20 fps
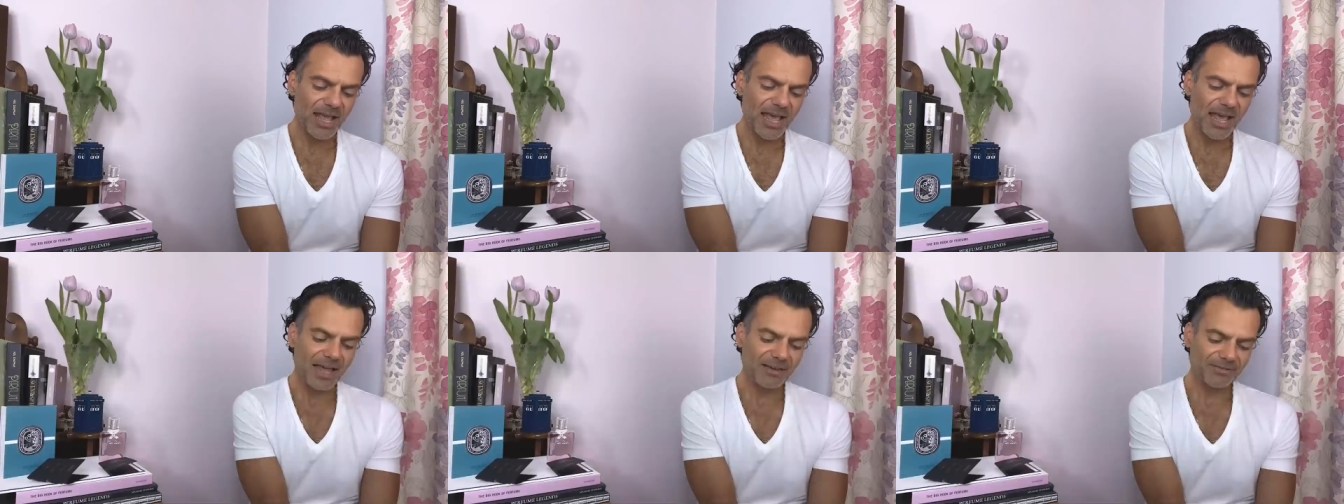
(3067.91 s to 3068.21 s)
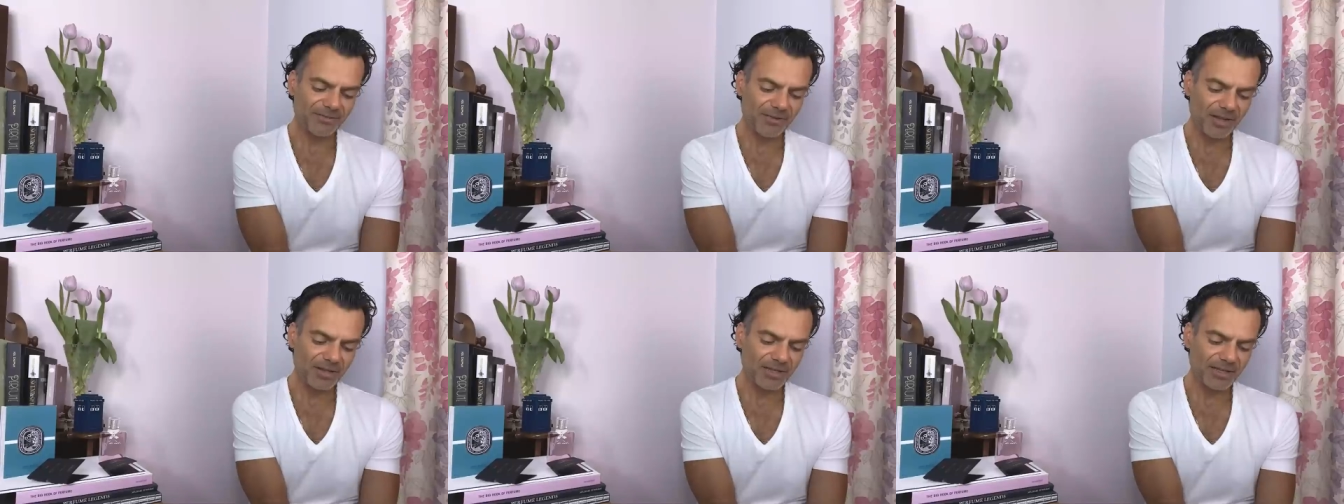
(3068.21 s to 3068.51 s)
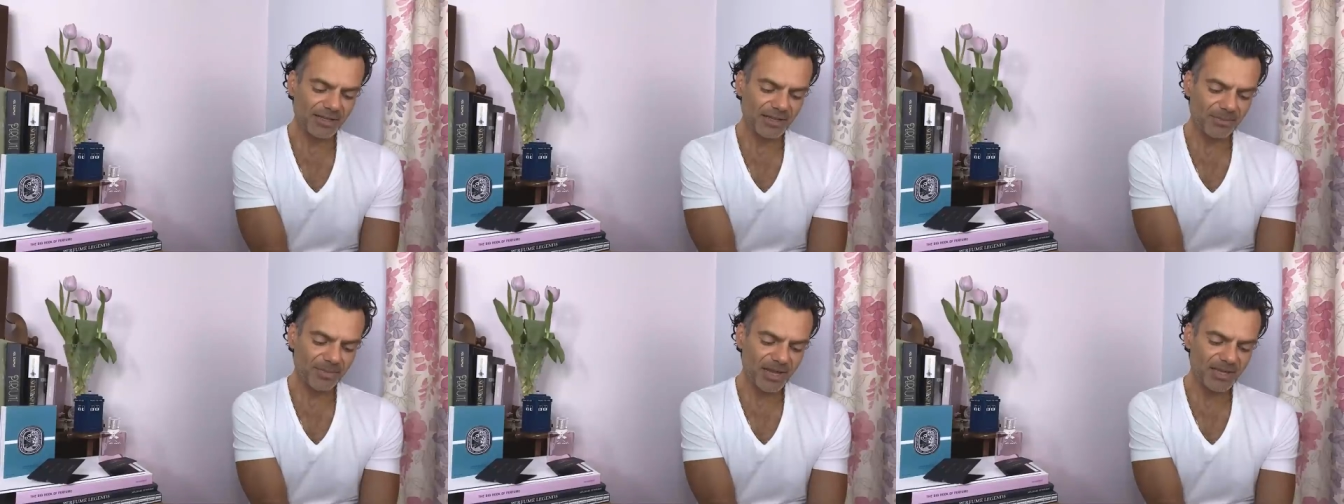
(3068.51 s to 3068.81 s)
And
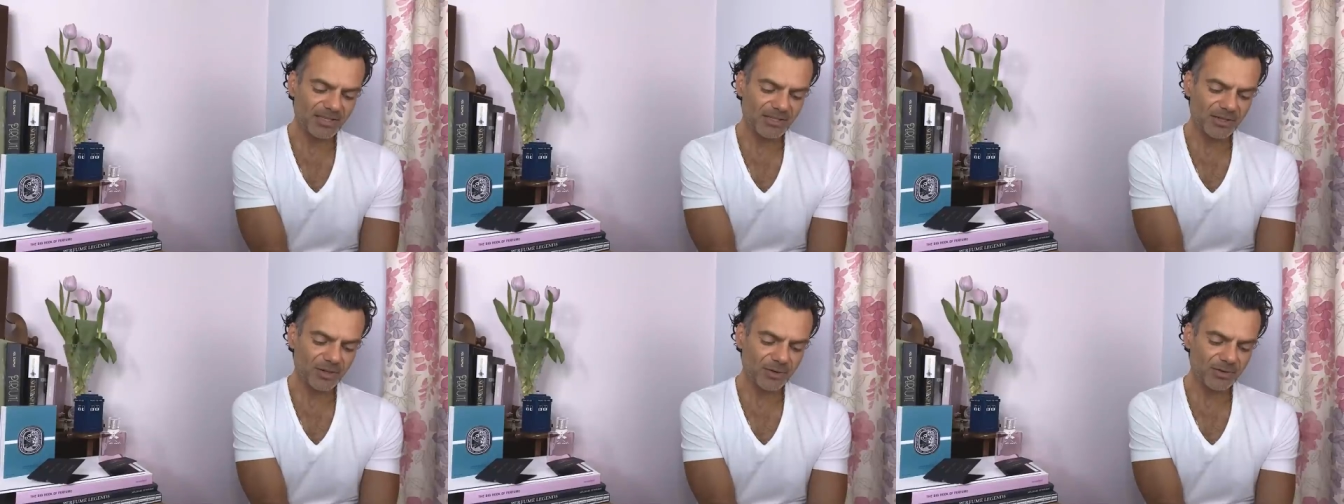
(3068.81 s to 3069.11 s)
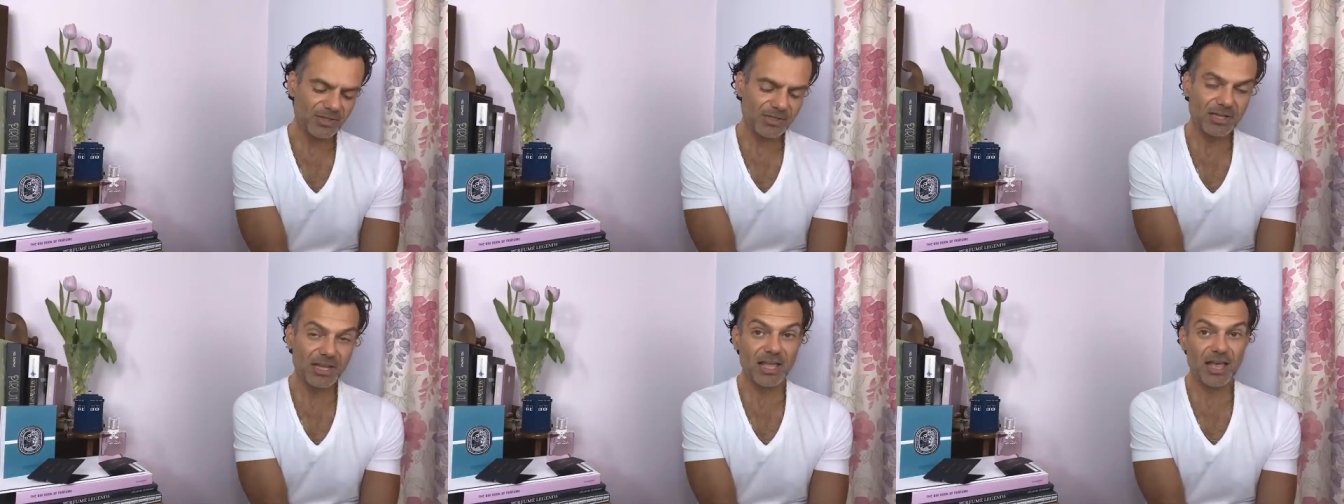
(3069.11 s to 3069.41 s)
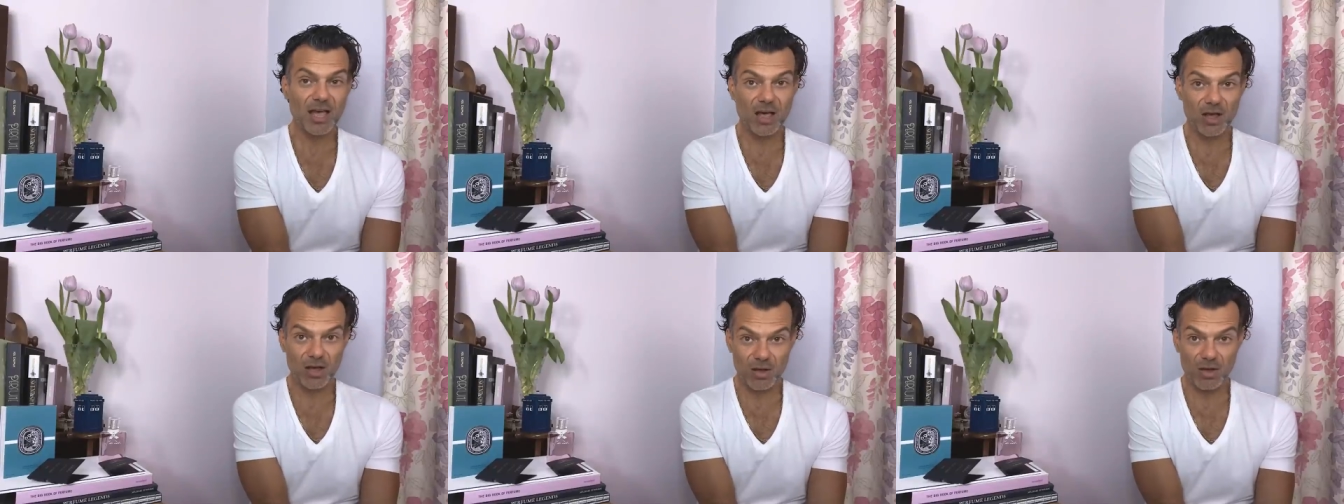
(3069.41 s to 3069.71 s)
finally, the base notes
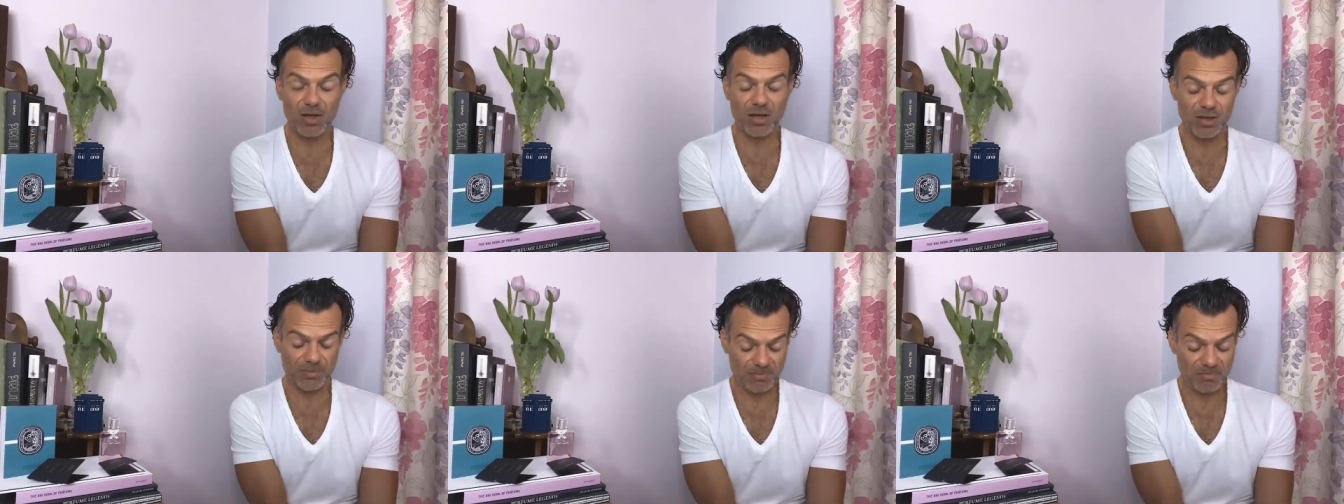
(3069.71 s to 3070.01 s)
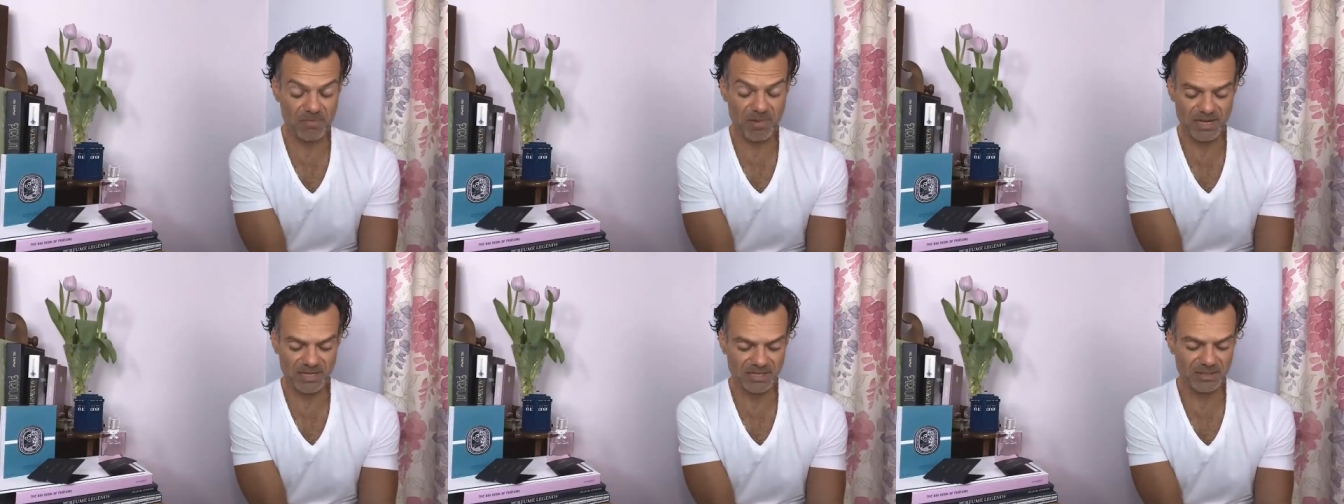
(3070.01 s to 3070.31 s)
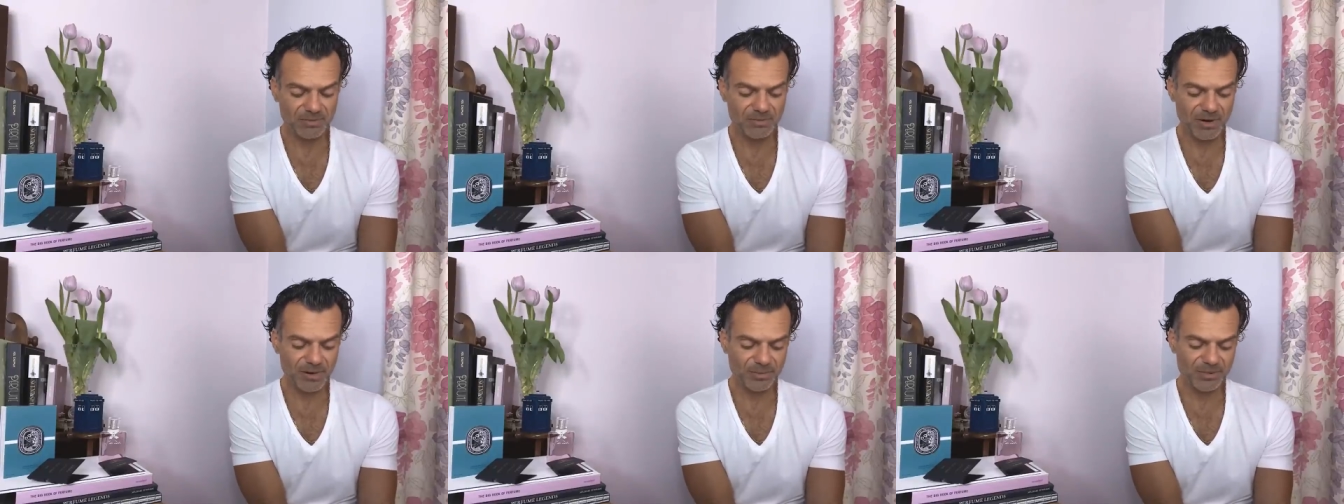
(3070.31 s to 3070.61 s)
are meant
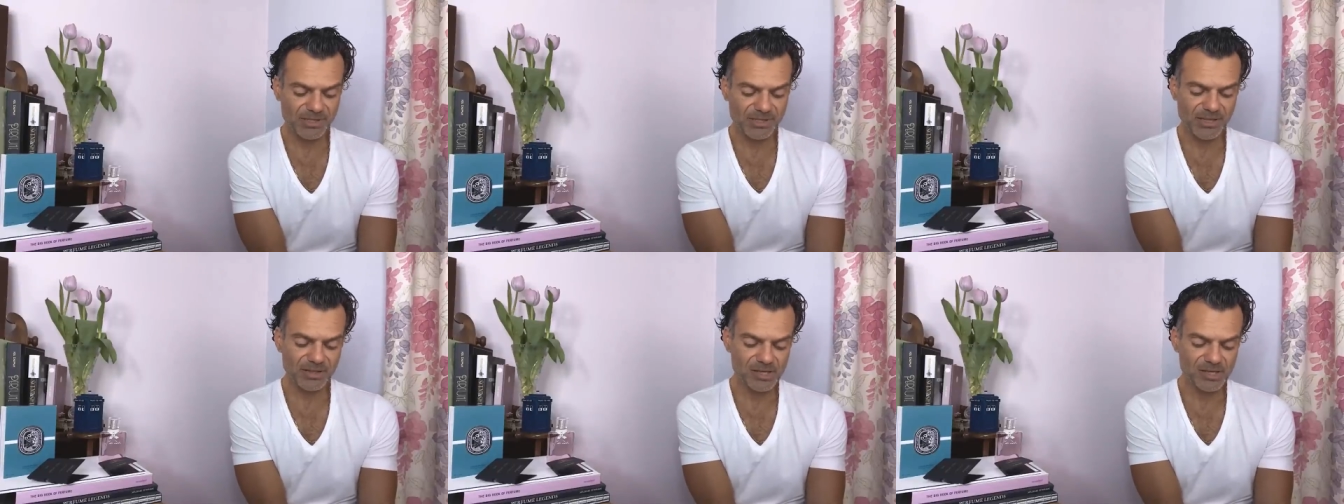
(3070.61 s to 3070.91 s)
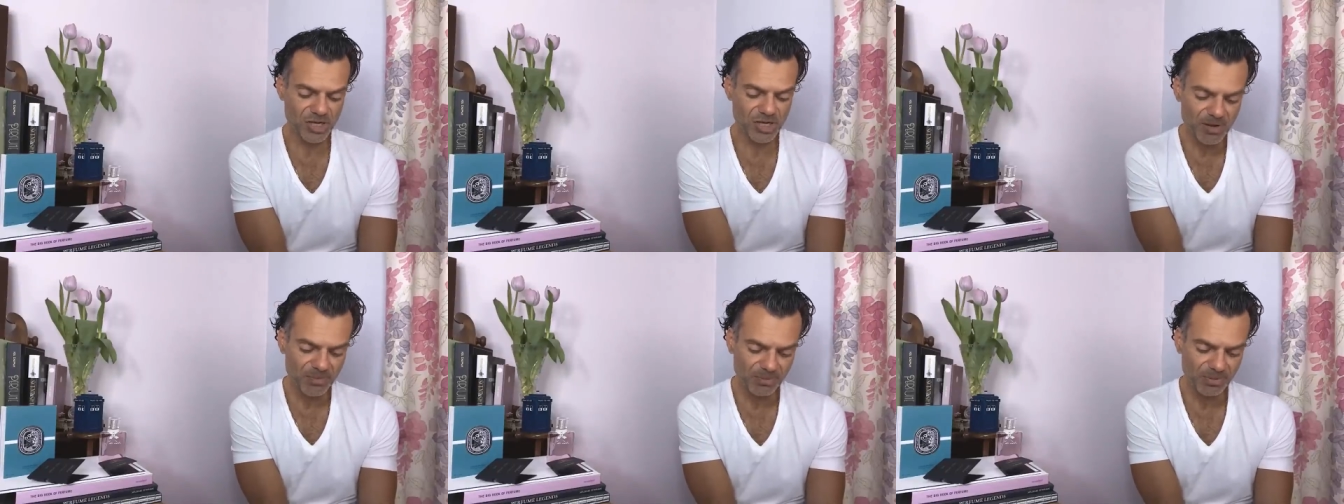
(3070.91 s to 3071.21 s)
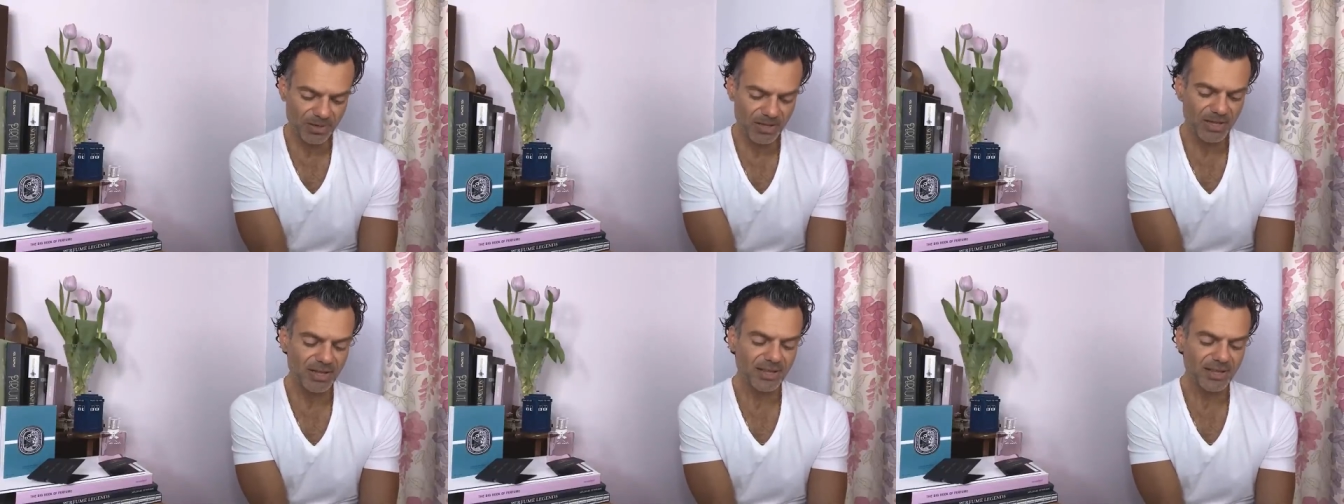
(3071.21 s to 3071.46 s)
to represent the ship.